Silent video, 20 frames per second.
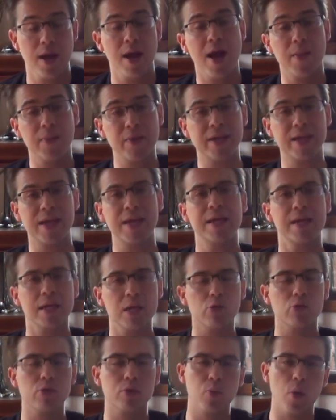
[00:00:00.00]
And the key
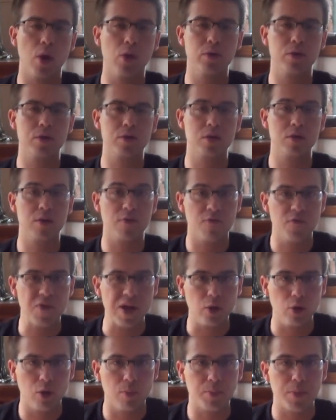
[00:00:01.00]
here as well is to
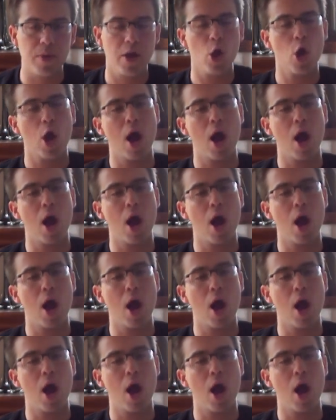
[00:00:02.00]
develop